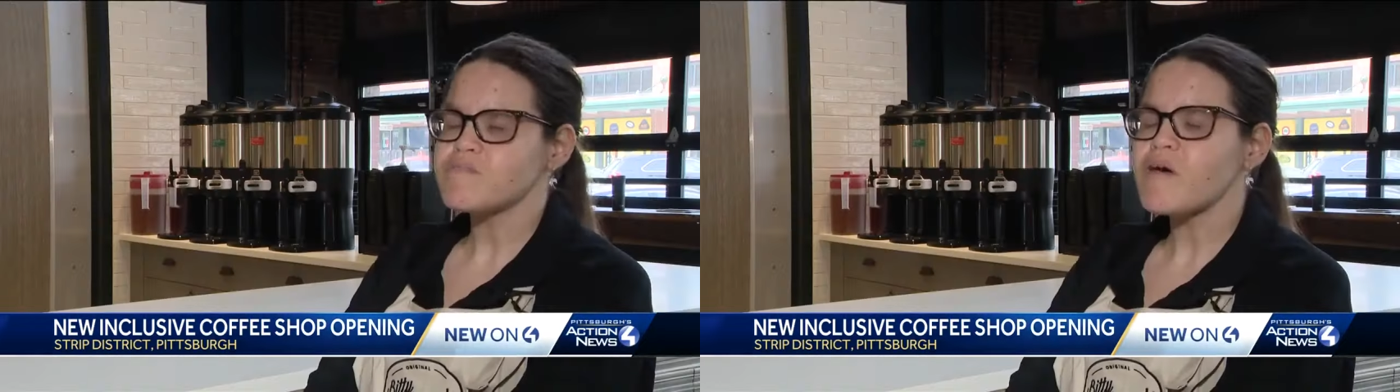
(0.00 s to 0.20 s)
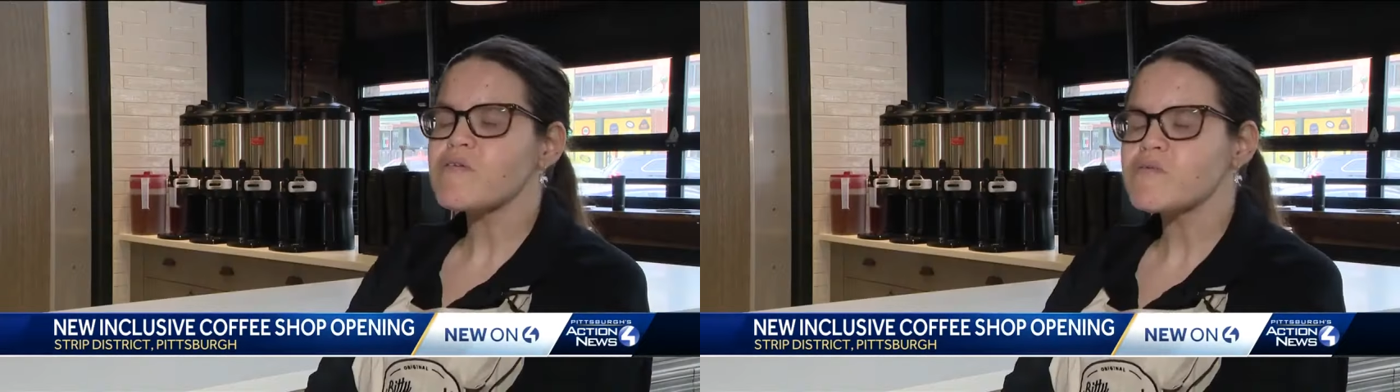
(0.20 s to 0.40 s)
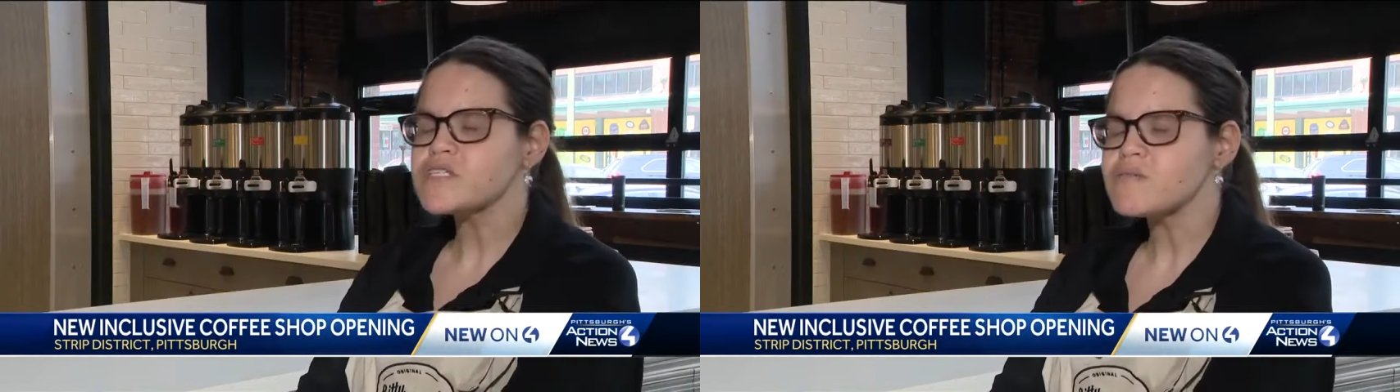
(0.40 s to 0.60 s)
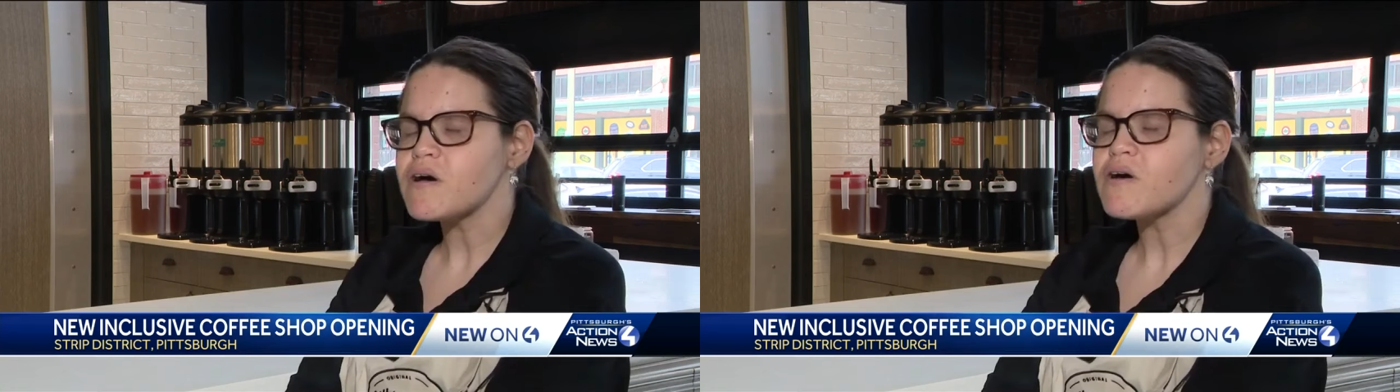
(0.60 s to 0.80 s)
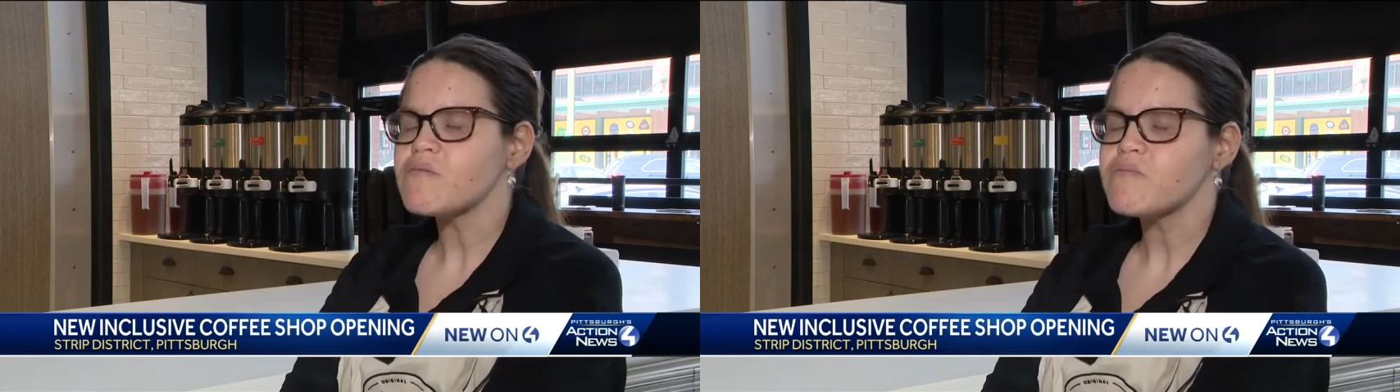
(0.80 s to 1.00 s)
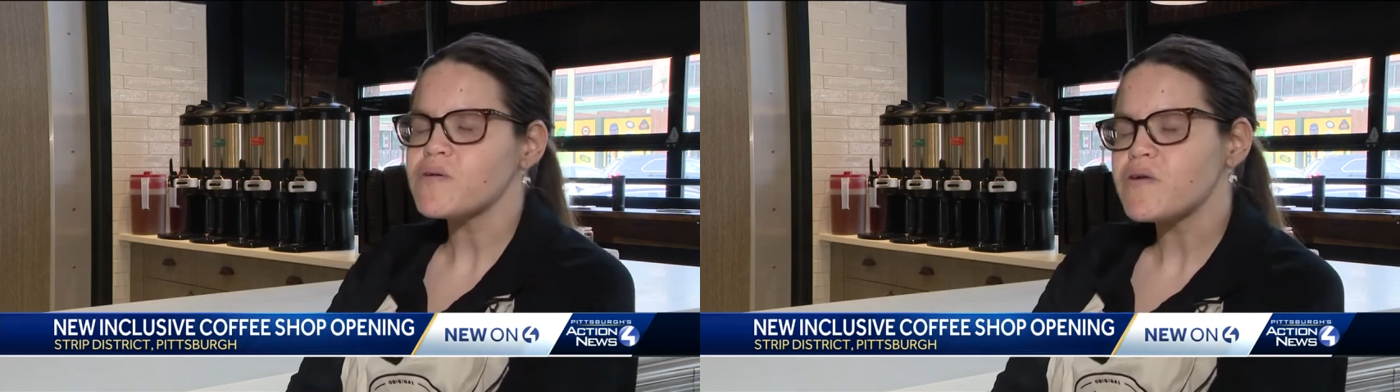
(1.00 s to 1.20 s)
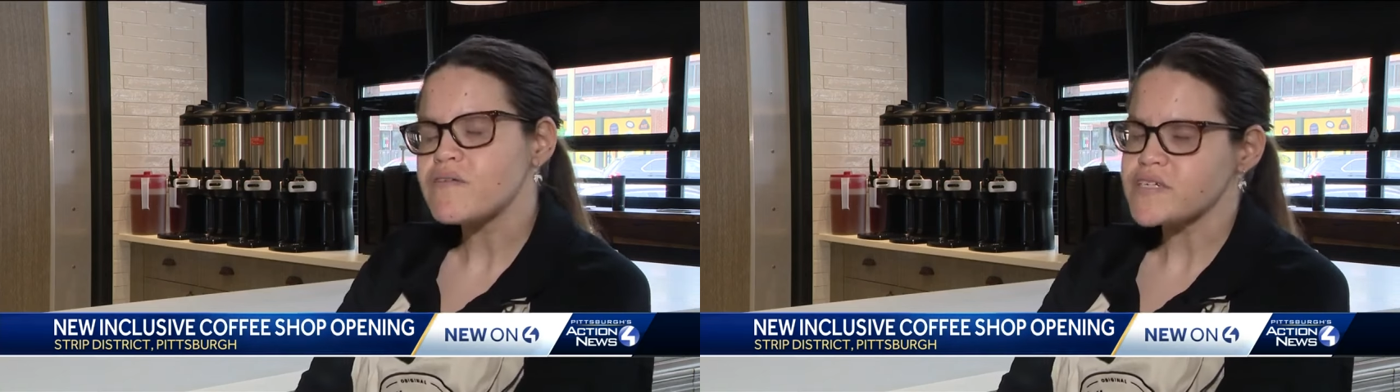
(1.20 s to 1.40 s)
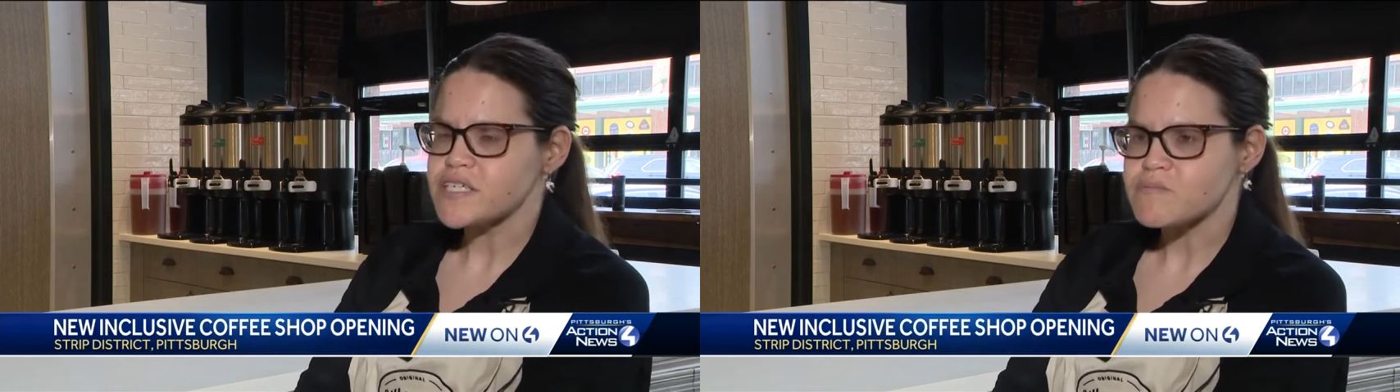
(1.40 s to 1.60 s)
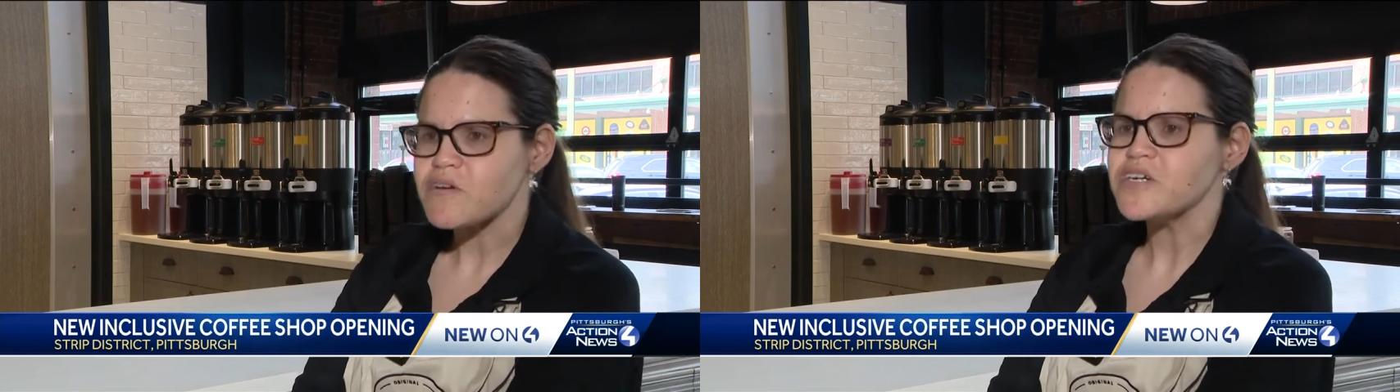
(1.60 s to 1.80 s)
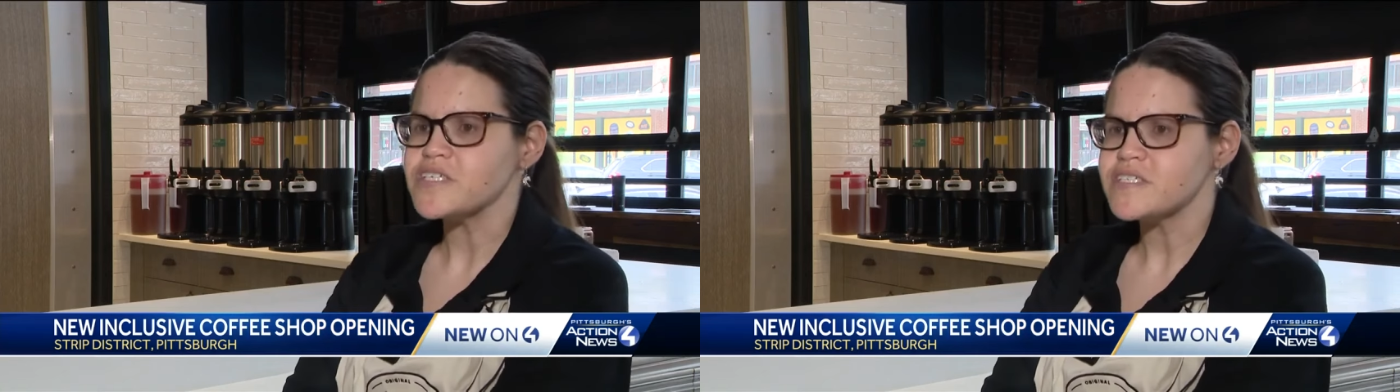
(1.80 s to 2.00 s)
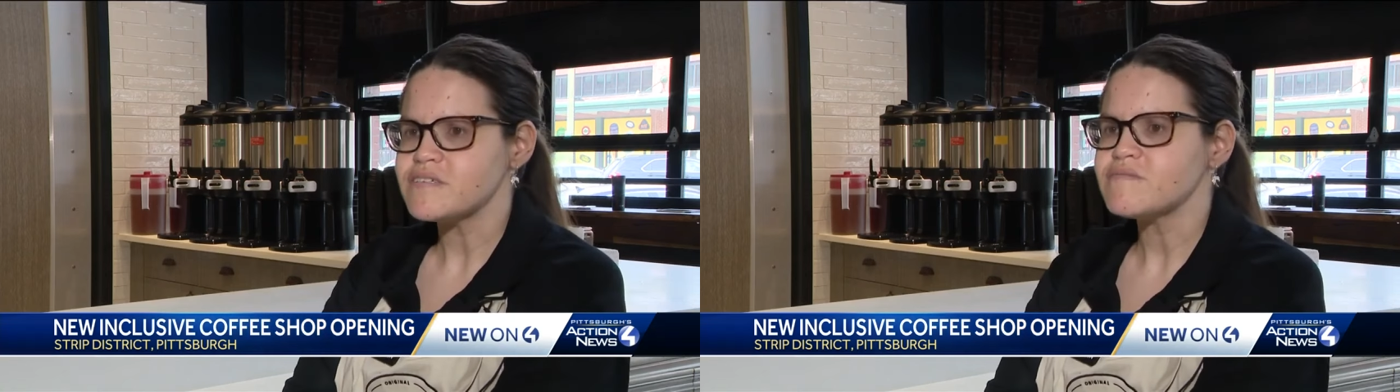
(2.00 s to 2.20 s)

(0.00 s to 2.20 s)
Every once in a while, we will have dance parties.